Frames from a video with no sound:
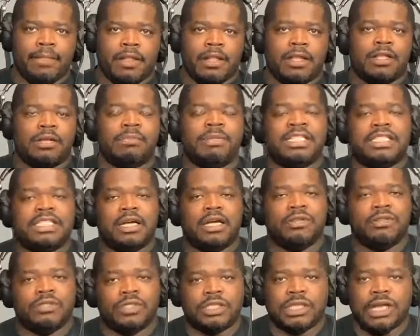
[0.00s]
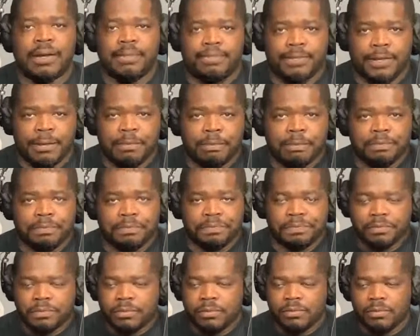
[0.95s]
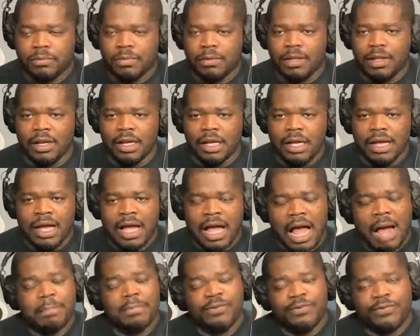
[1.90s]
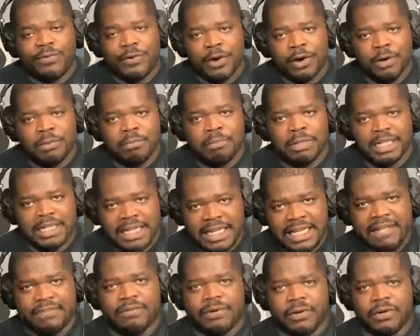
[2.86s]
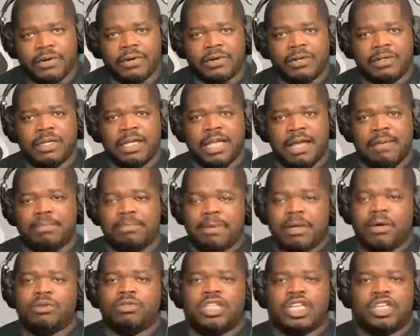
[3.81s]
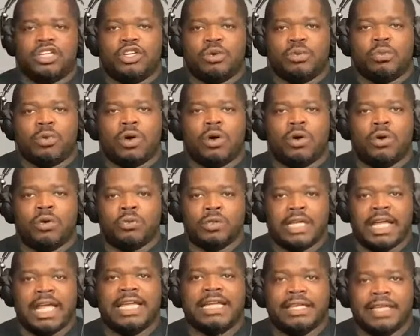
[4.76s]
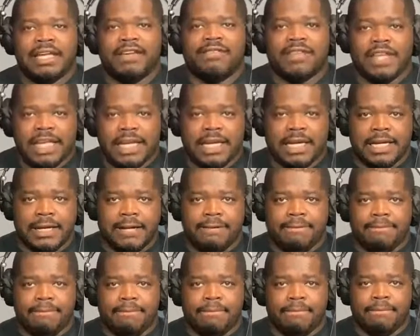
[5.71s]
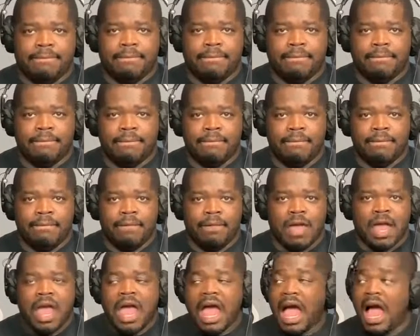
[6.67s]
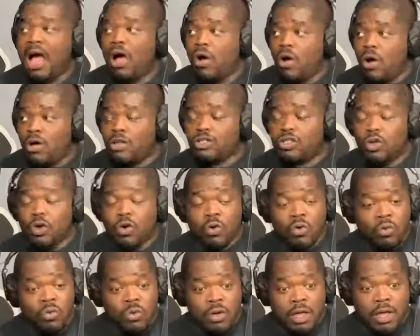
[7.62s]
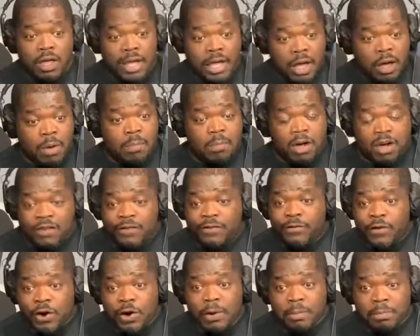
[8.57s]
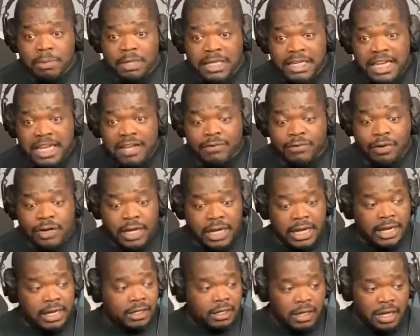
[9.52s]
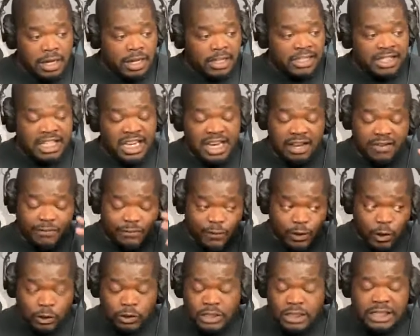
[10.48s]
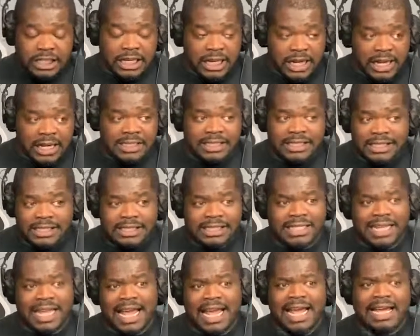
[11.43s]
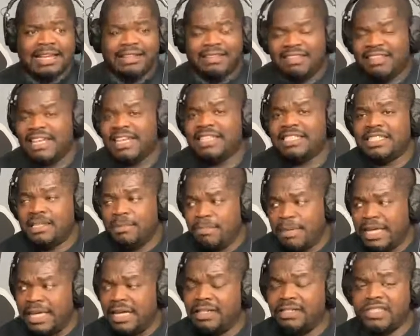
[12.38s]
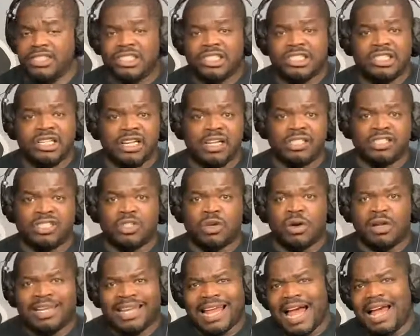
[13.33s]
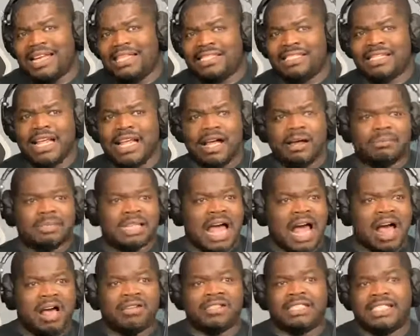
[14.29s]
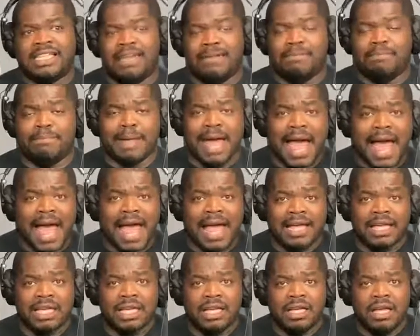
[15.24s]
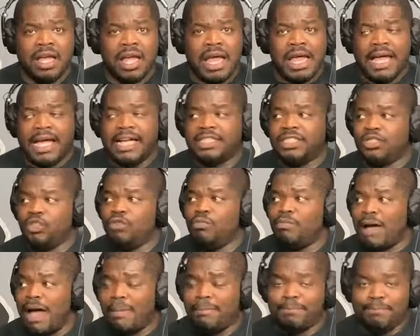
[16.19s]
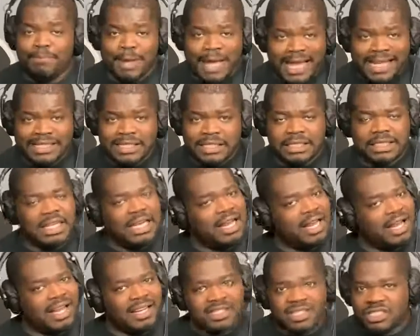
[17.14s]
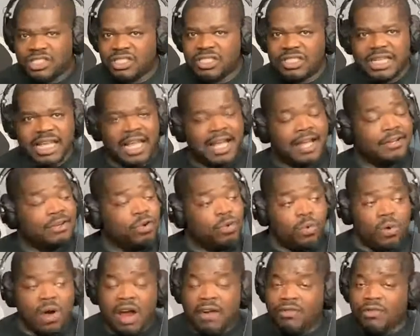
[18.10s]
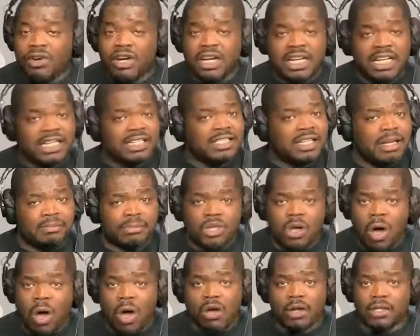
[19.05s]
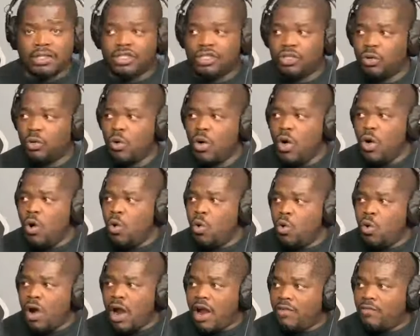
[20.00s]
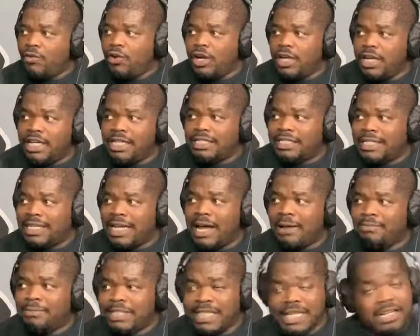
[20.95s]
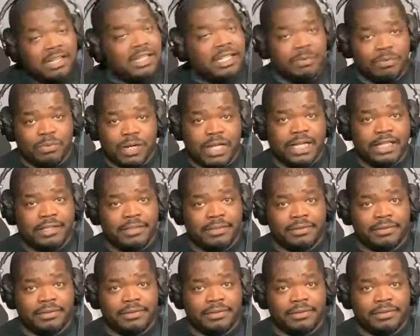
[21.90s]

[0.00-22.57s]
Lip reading: Let me tell you something. I'm a firm believer in building your world and living in it. I also am a firm believer in seek first to understand, then to be understood. So a lot of times I'll sit back and do my best to understand whoever it is I'm talking to, whoever it is that I'm dealing with.